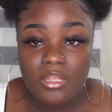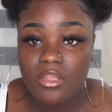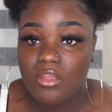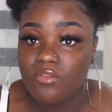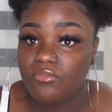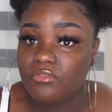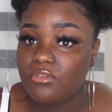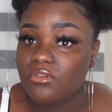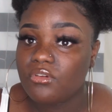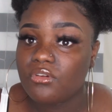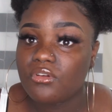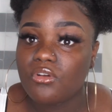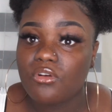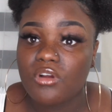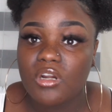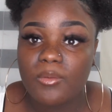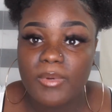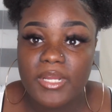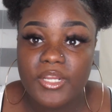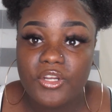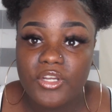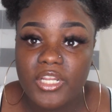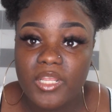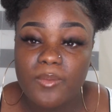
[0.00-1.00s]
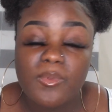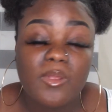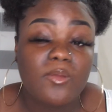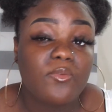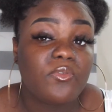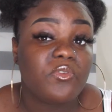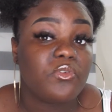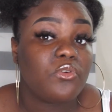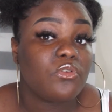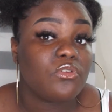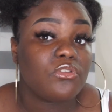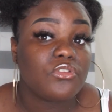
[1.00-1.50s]
If you're going about your day, maybe
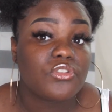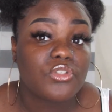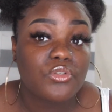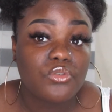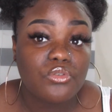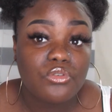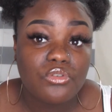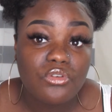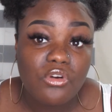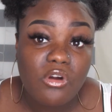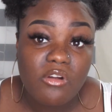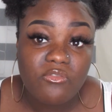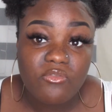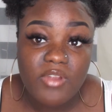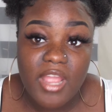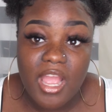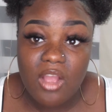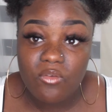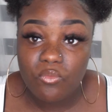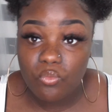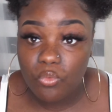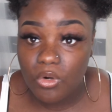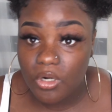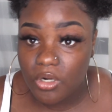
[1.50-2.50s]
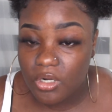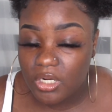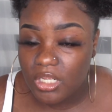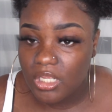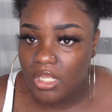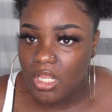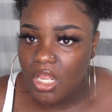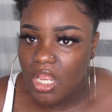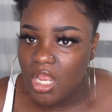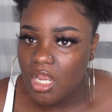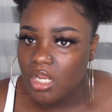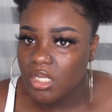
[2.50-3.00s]
if you're going to school, if you have work,
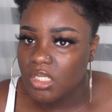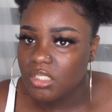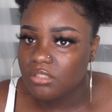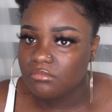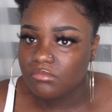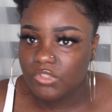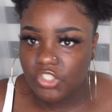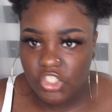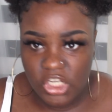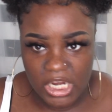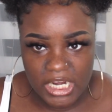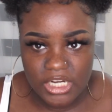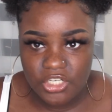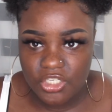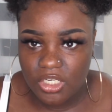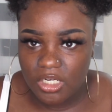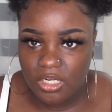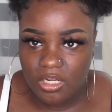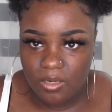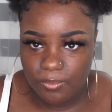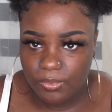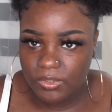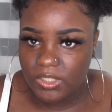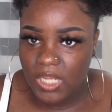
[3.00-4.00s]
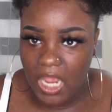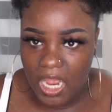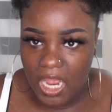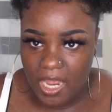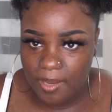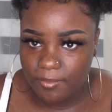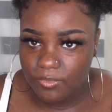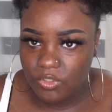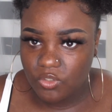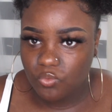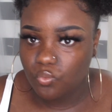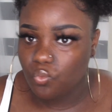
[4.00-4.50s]
change it a couple
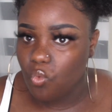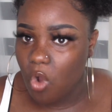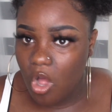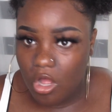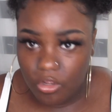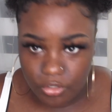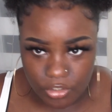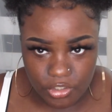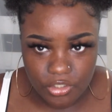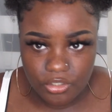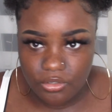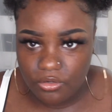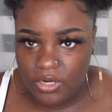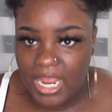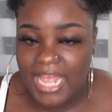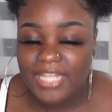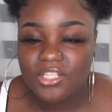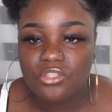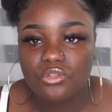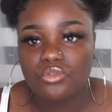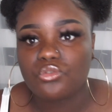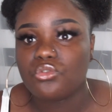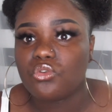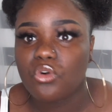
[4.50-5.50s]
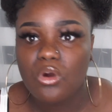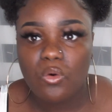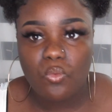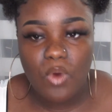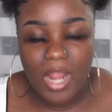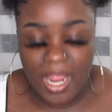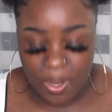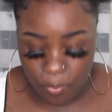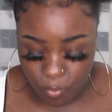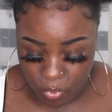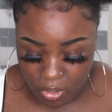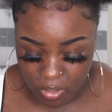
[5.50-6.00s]
times while you're at school or
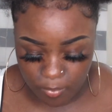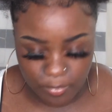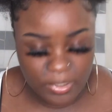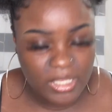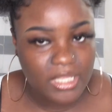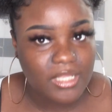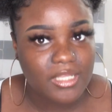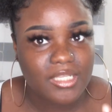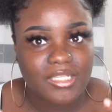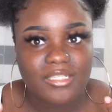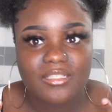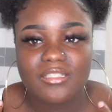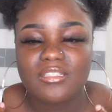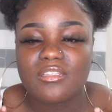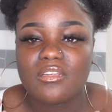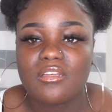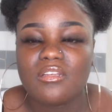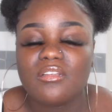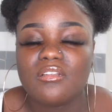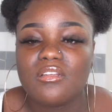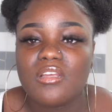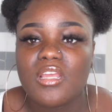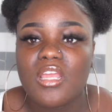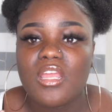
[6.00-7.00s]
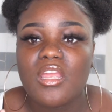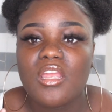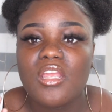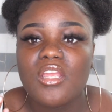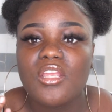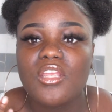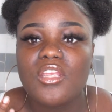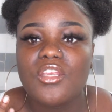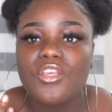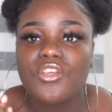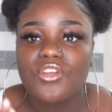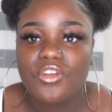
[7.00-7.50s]
at work, because
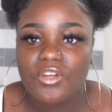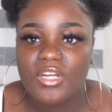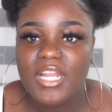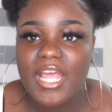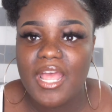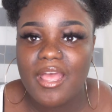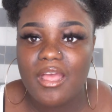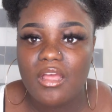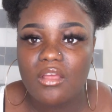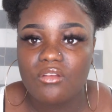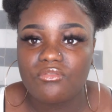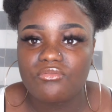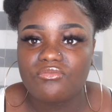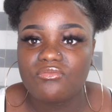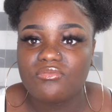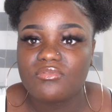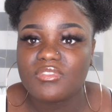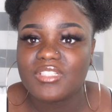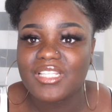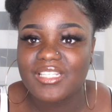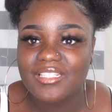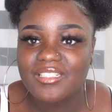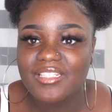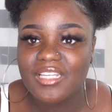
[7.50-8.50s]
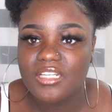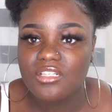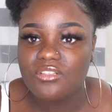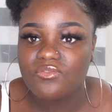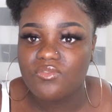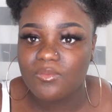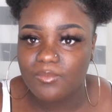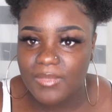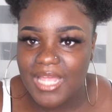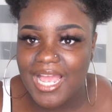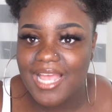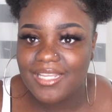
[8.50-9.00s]
you're going to have the stench
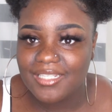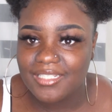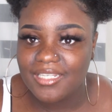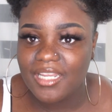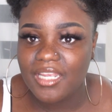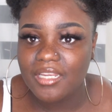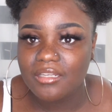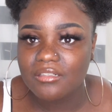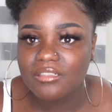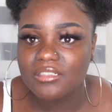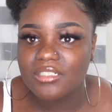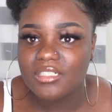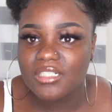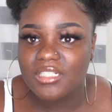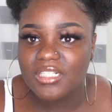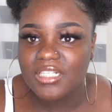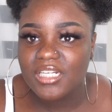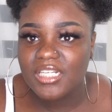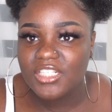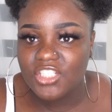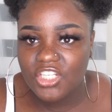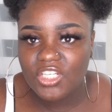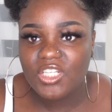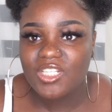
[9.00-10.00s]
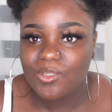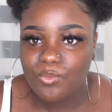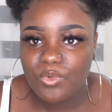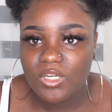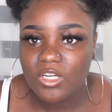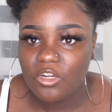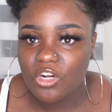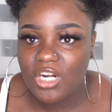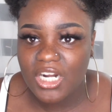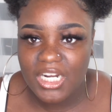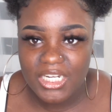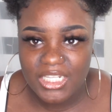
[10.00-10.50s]
from last night
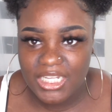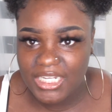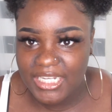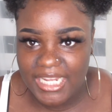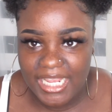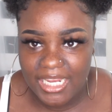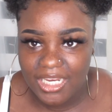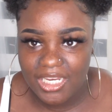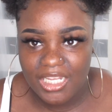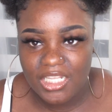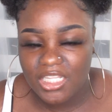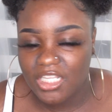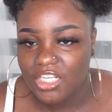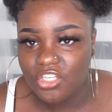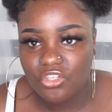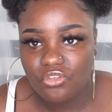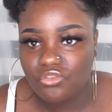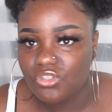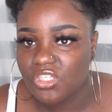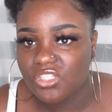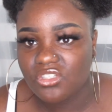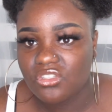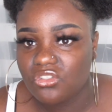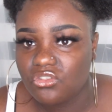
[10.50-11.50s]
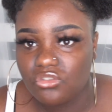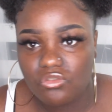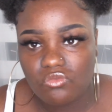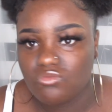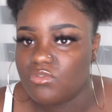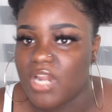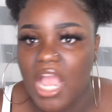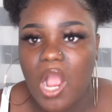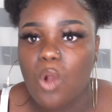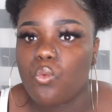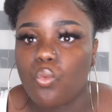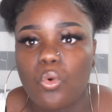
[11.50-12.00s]
continuing on in the day, and then you just do
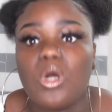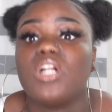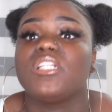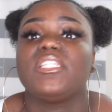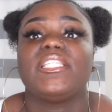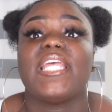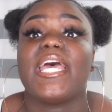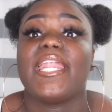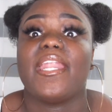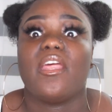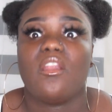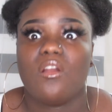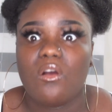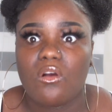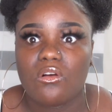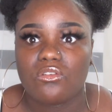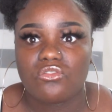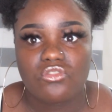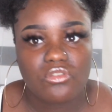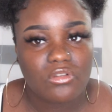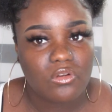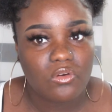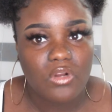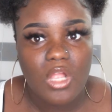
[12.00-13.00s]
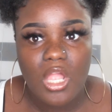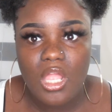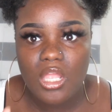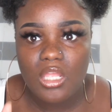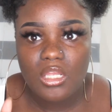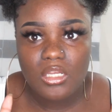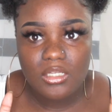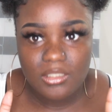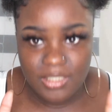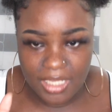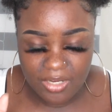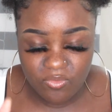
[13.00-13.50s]
not want that at all. So
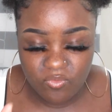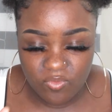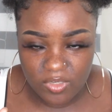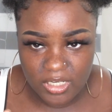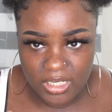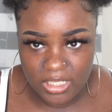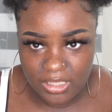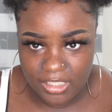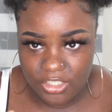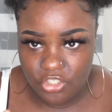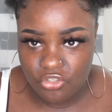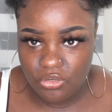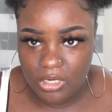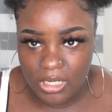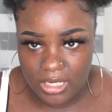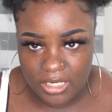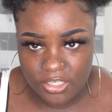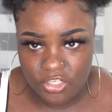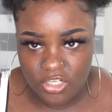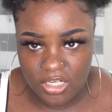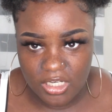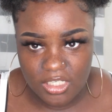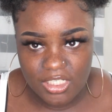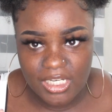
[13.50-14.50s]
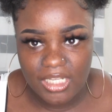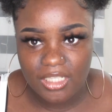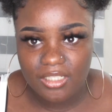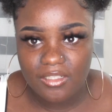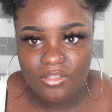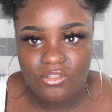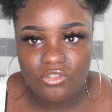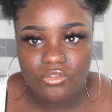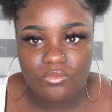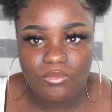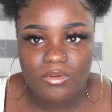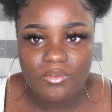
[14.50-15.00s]
definitely try to change at
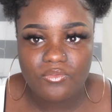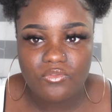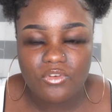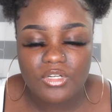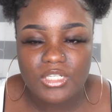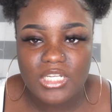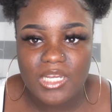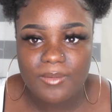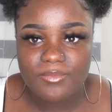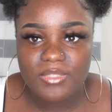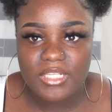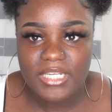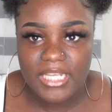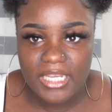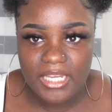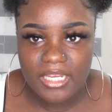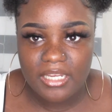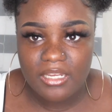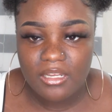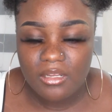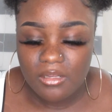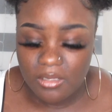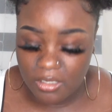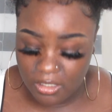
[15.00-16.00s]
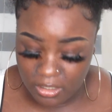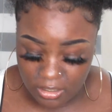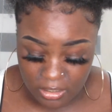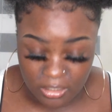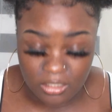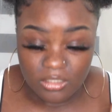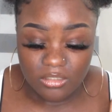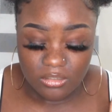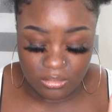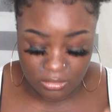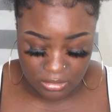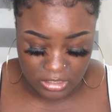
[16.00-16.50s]
least 3 to 4 times a day,
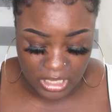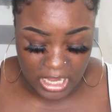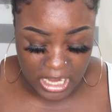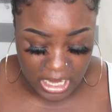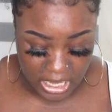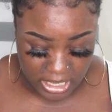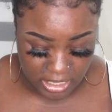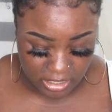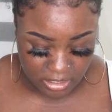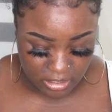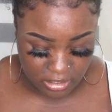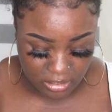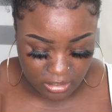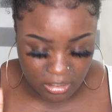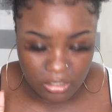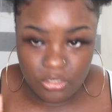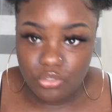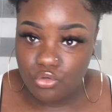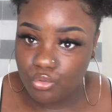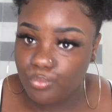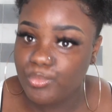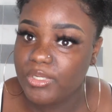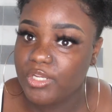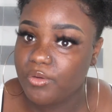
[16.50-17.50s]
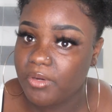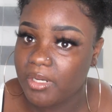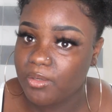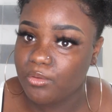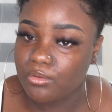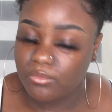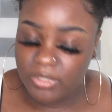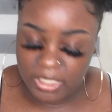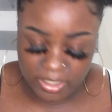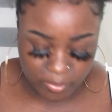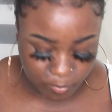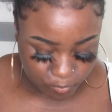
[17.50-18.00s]
and you'll be great
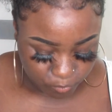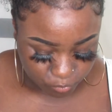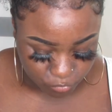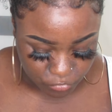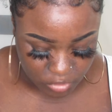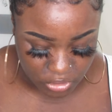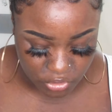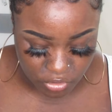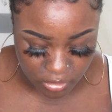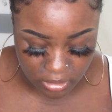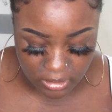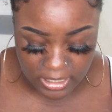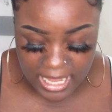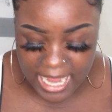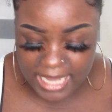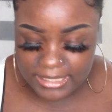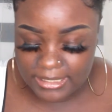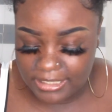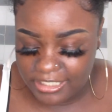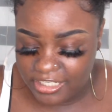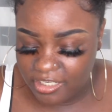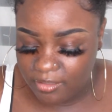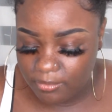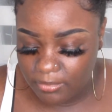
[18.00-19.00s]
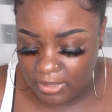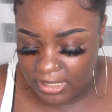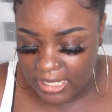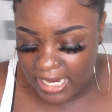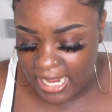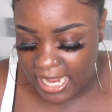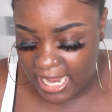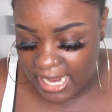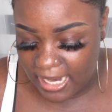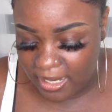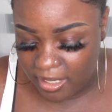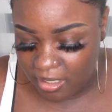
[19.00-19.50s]
on that. So the last tip that I
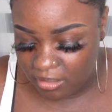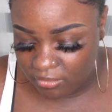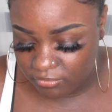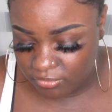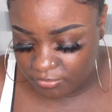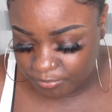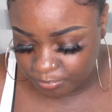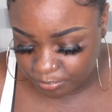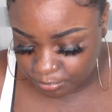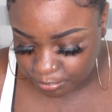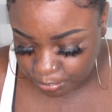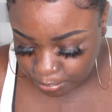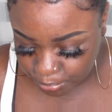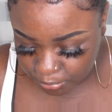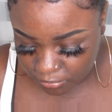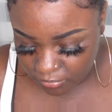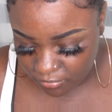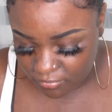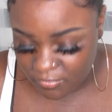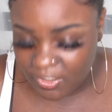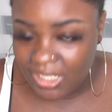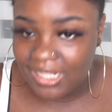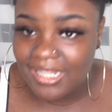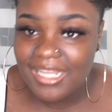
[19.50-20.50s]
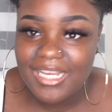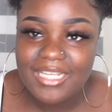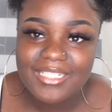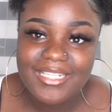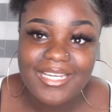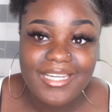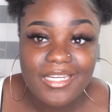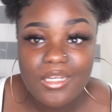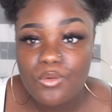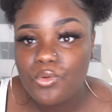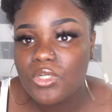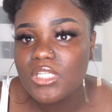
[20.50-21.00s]
have, because
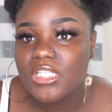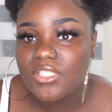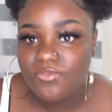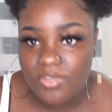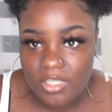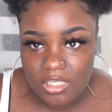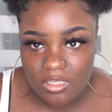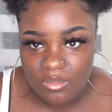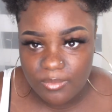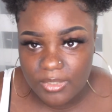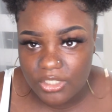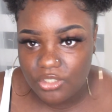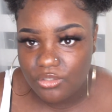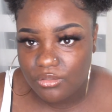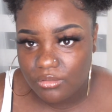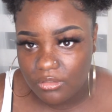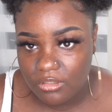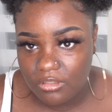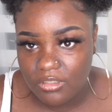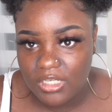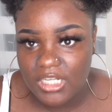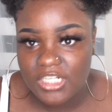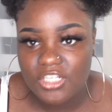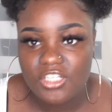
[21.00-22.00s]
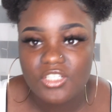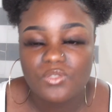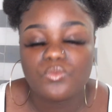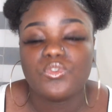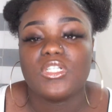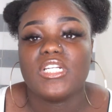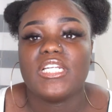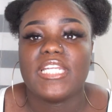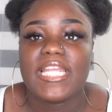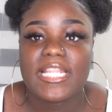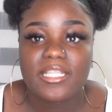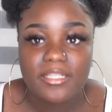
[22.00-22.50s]
I didn't want this video to be too long, I just
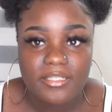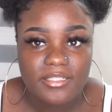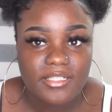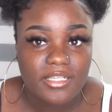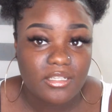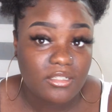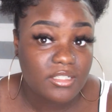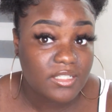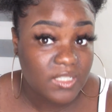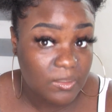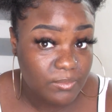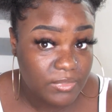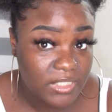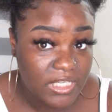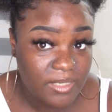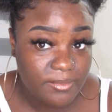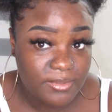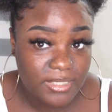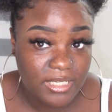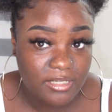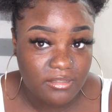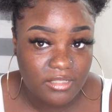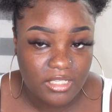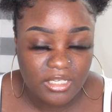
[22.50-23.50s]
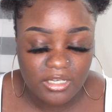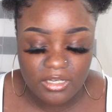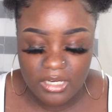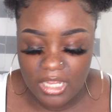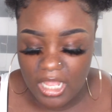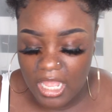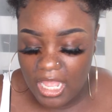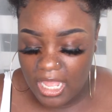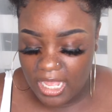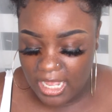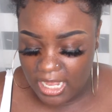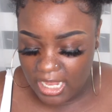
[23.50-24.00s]
wanted to at least get some tips out there.
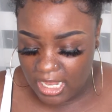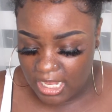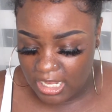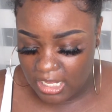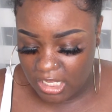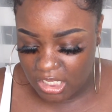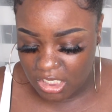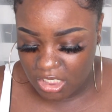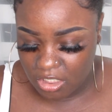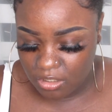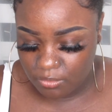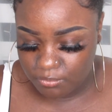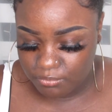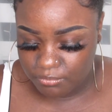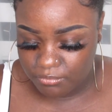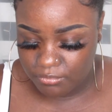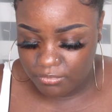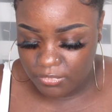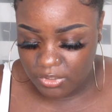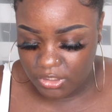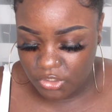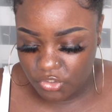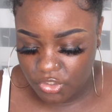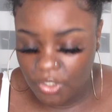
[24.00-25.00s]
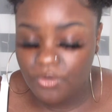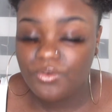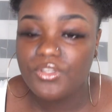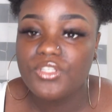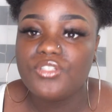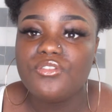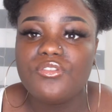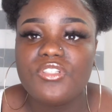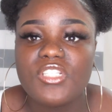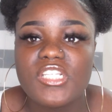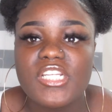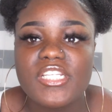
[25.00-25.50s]
Don't
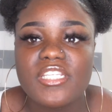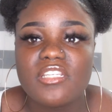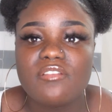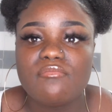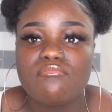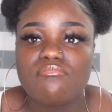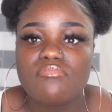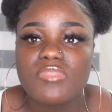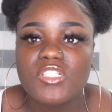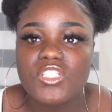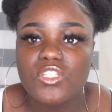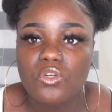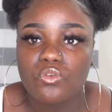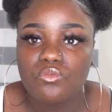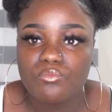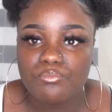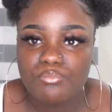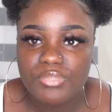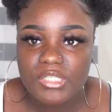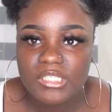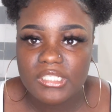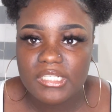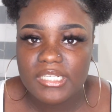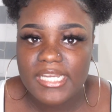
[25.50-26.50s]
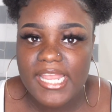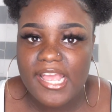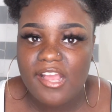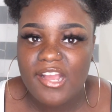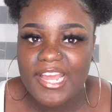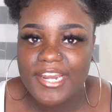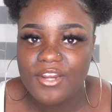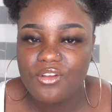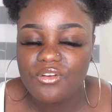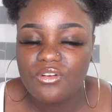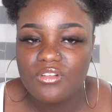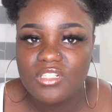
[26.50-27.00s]
use scented soaps. Now
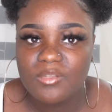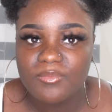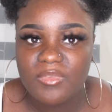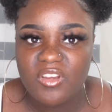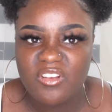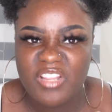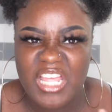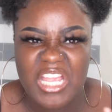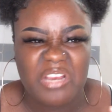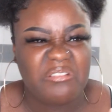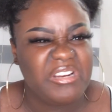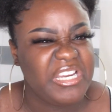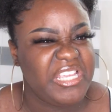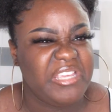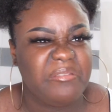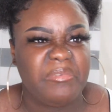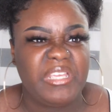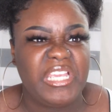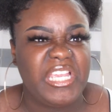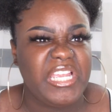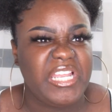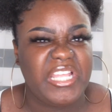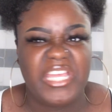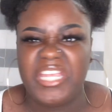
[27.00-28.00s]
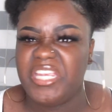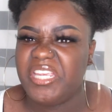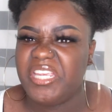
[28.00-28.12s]
I know some of you are like, what do you mean?